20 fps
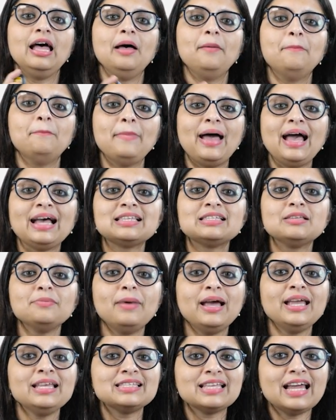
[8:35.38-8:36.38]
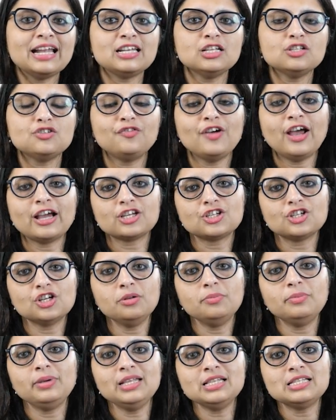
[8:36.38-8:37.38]
Maximize
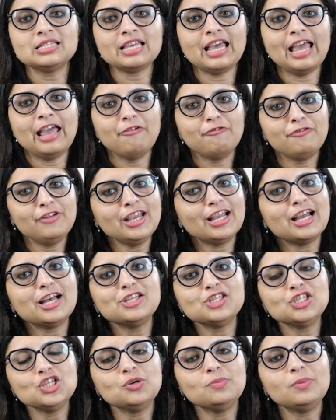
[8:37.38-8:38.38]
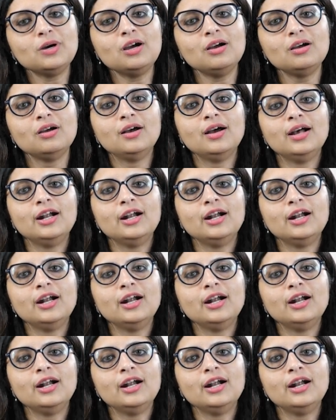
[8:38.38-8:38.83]
satisfaction means every consumer